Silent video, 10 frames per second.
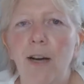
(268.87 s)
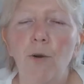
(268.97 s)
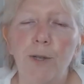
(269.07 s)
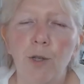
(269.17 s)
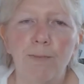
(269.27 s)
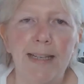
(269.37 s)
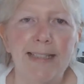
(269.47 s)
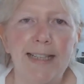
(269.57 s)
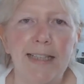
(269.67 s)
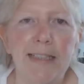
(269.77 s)
I hope it all
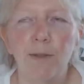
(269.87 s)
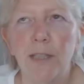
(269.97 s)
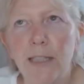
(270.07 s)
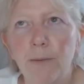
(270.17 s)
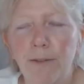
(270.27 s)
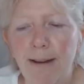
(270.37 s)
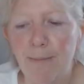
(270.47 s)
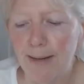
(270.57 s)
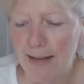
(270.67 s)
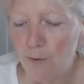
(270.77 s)
makes sense. It was a little bit
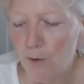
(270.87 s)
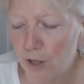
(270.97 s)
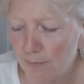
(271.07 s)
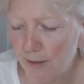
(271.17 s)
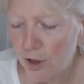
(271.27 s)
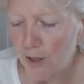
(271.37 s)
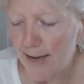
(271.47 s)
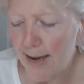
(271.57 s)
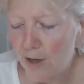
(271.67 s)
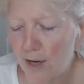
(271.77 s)
rambling. I wanted to make sure
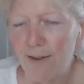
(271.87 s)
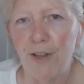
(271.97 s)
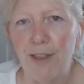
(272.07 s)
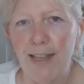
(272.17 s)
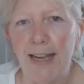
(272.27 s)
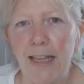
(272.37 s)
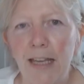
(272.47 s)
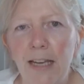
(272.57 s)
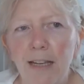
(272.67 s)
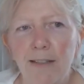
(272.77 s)
that I got everything in,
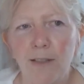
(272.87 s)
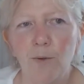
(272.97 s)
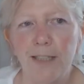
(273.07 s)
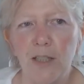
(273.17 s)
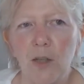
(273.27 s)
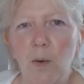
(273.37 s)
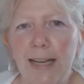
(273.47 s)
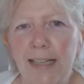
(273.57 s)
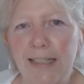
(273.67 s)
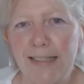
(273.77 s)
so it wasn't
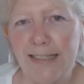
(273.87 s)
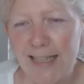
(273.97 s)
quite as